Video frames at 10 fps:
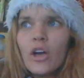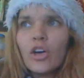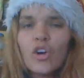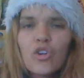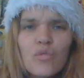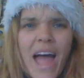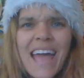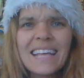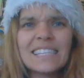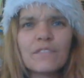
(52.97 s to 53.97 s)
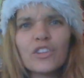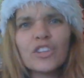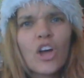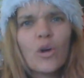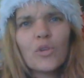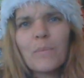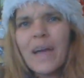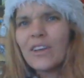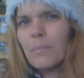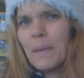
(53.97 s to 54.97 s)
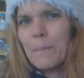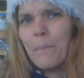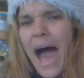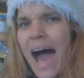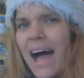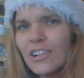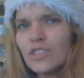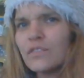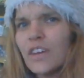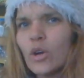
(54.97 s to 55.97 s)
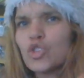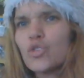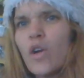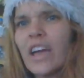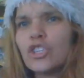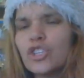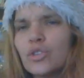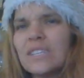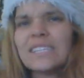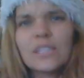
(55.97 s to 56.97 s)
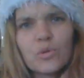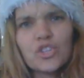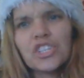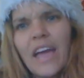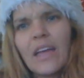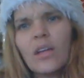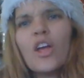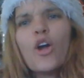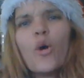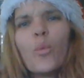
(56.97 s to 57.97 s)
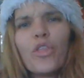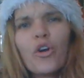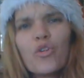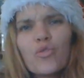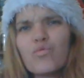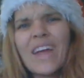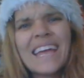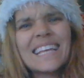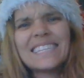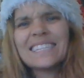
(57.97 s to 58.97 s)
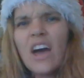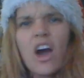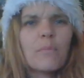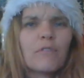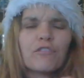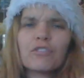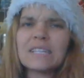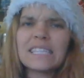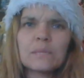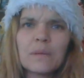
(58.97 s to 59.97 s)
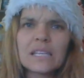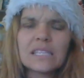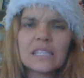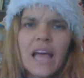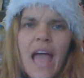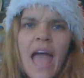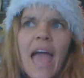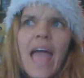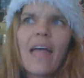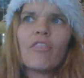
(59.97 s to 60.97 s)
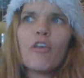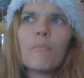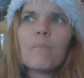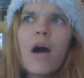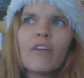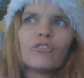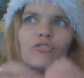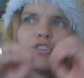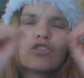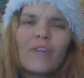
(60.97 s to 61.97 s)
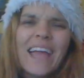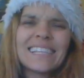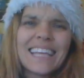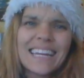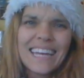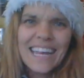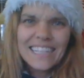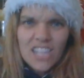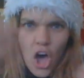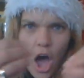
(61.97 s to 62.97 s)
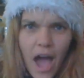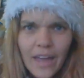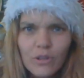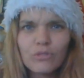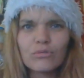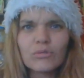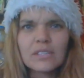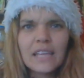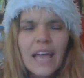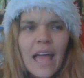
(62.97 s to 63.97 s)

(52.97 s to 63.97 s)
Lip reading: craze, even though you may not be part of it or trying to dissociate with a crazy time of Christmas and the modern craze that it entitles.